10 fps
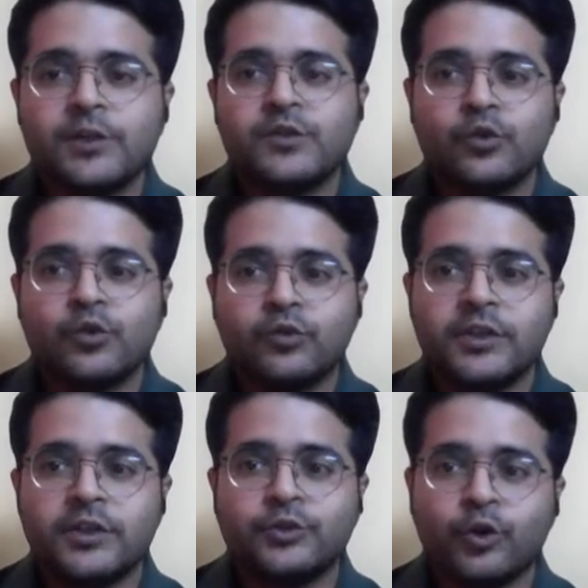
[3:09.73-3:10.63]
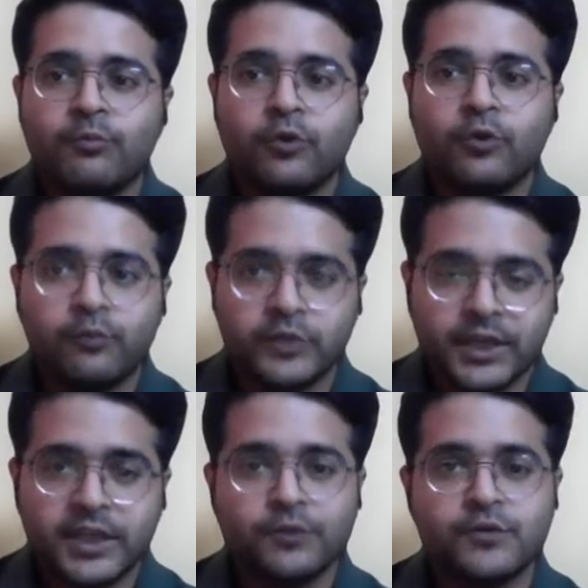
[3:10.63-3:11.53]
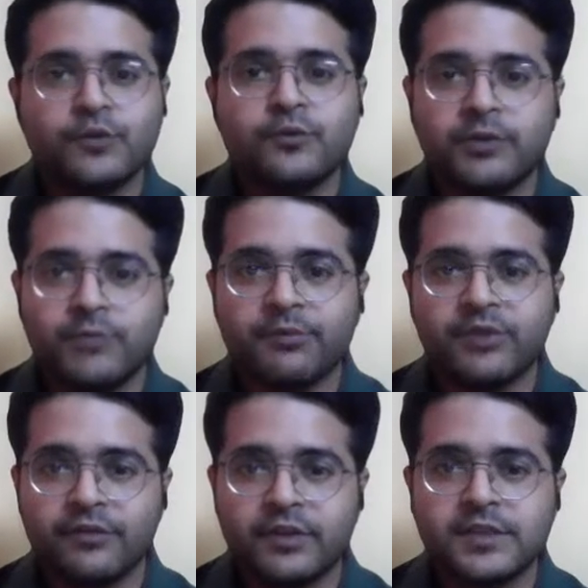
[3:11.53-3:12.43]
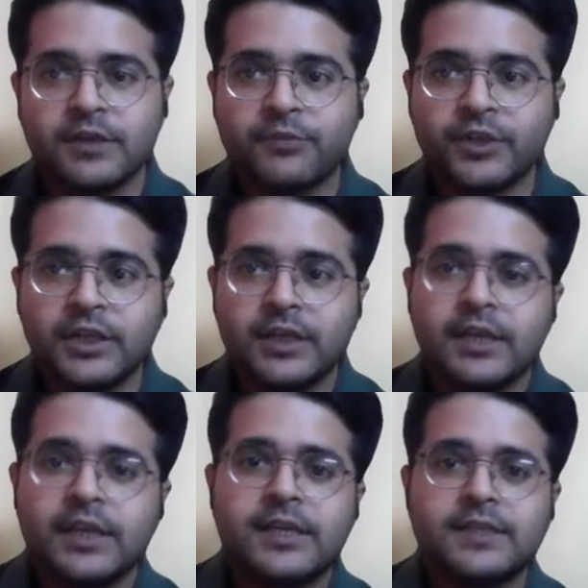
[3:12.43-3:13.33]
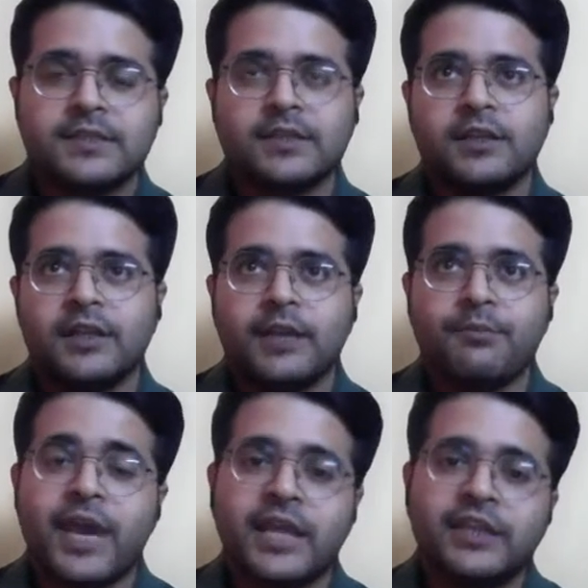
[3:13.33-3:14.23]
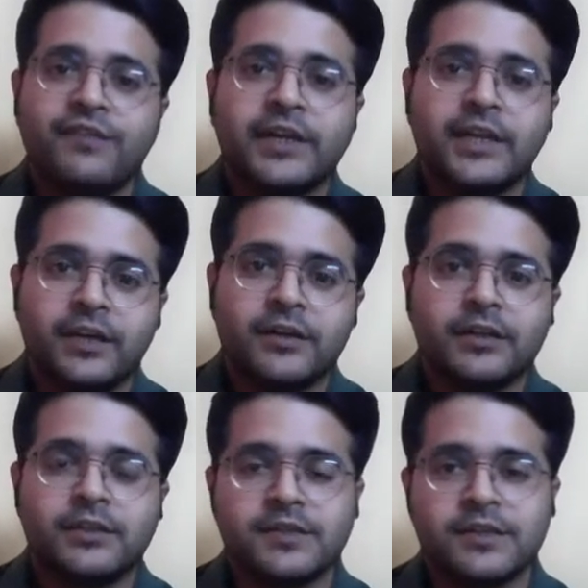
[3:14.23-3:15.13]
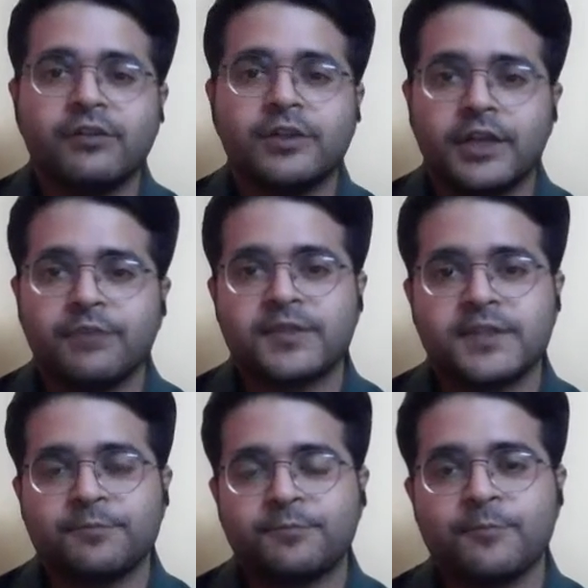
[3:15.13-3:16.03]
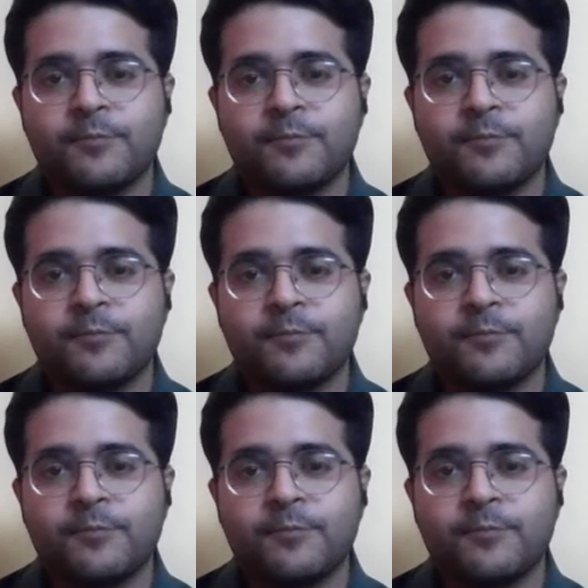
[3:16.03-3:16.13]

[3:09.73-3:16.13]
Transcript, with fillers: So the job role which I used to do in my previous company is uh, like magnified here in several times.